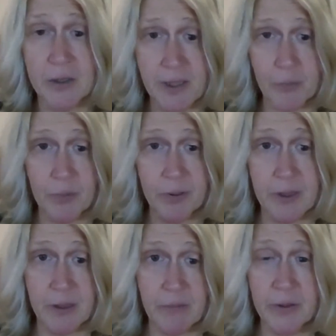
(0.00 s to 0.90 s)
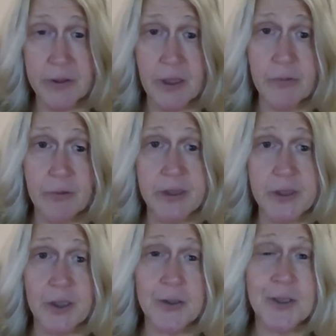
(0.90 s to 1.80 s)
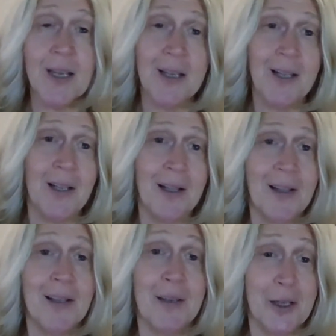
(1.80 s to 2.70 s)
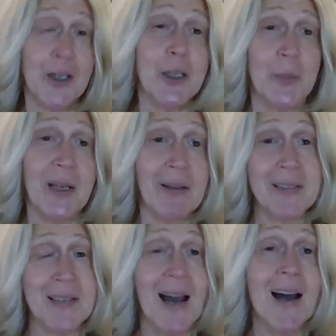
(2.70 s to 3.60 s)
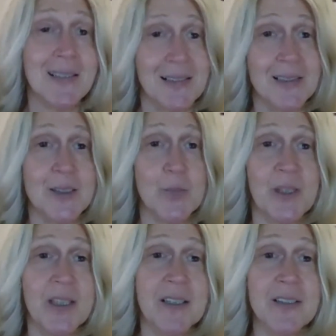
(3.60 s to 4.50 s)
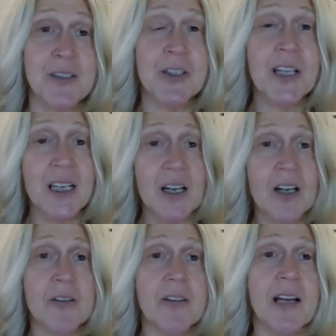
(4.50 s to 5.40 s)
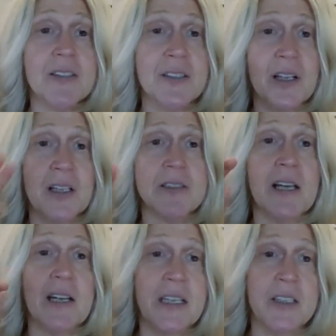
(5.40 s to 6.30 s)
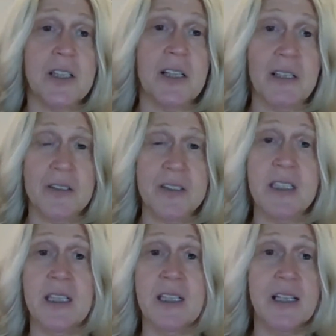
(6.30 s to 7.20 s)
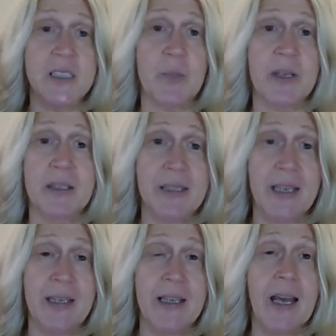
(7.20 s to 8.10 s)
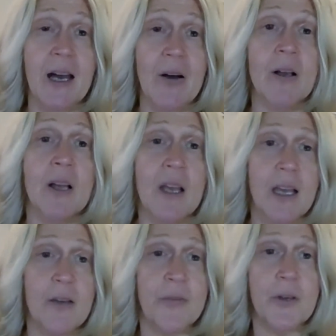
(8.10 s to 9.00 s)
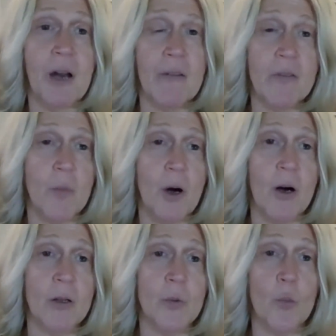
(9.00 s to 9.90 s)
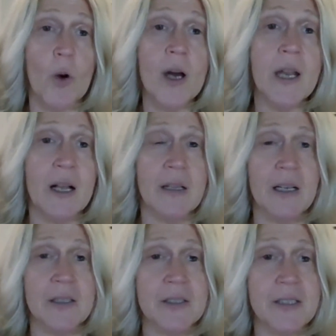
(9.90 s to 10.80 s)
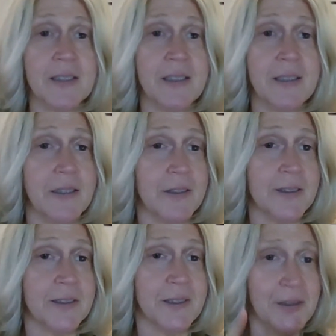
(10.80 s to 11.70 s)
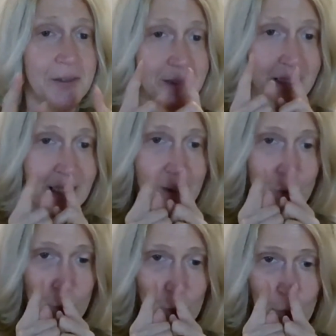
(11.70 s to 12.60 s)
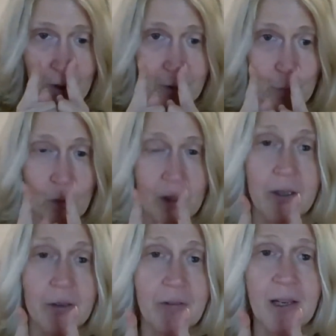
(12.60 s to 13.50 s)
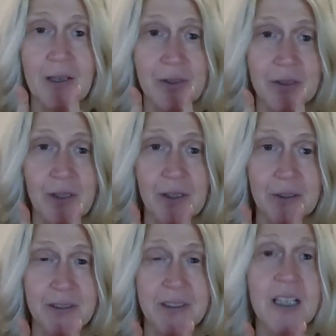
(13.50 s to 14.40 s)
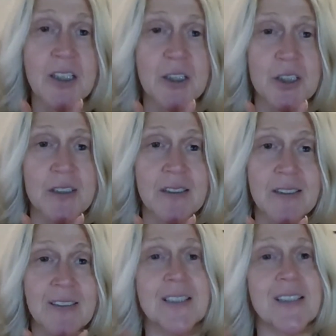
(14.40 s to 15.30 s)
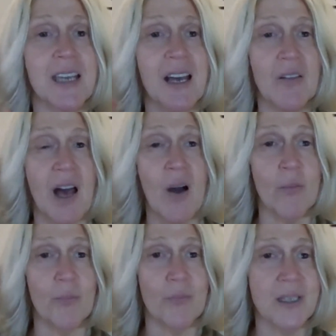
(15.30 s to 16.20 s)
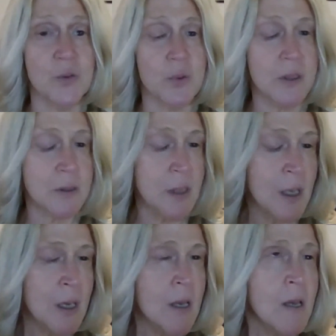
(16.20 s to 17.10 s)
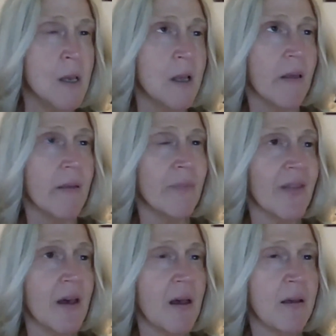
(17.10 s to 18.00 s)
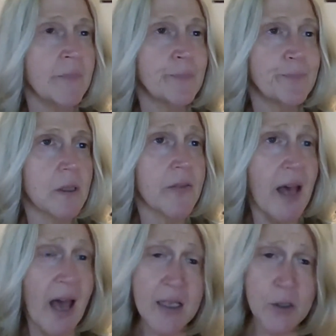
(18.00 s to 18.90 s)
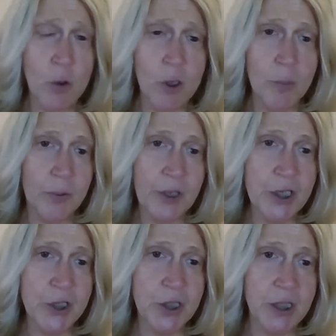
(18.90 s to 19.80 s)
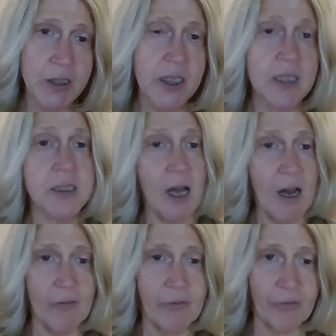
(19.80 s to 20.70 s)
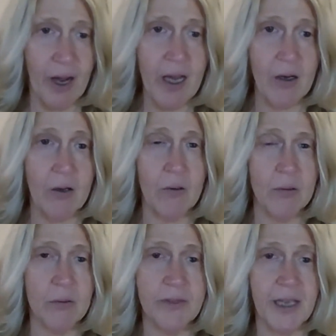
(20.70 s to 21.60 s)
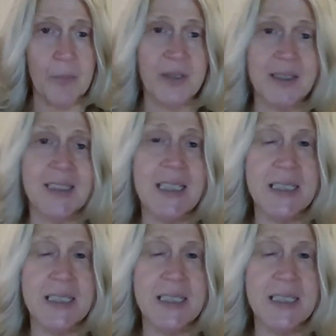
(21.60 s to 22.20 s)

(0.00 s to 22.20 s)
separate Philadelphia returns, you're going to pay less taxes because you're getting $100,000 out of each LLC that's being taken out. If you have them all in one LLC, you're still only getting one $100,000 deduction. You see how that piece works? And then the S corporation does not file the MPT